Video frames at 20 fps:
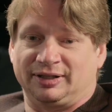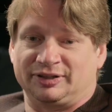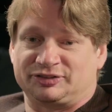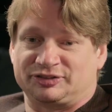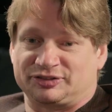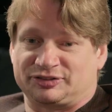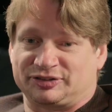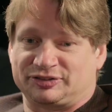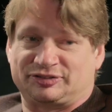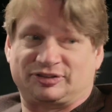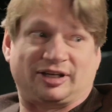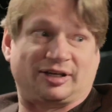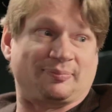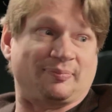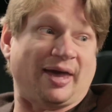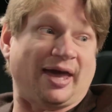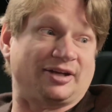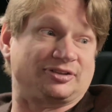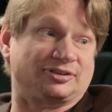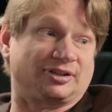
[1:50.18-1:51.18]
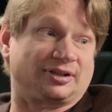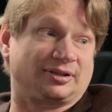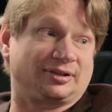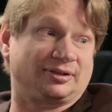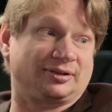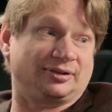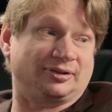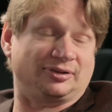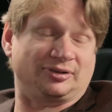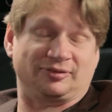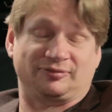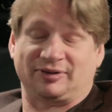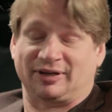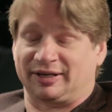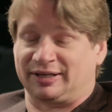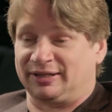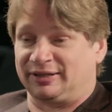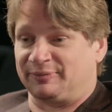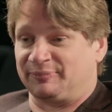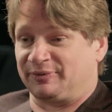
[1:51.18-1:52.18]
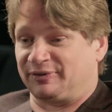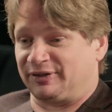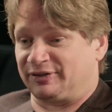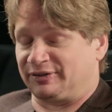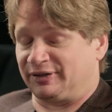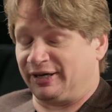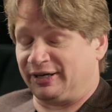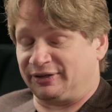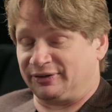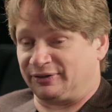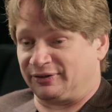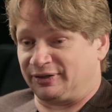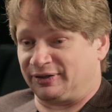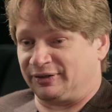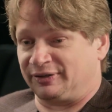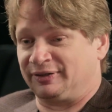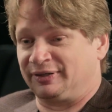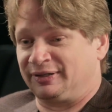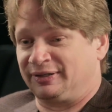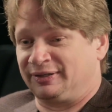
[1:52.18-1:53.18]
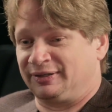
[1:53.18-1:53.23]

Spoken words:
it's like magic. You've got him in the diner, and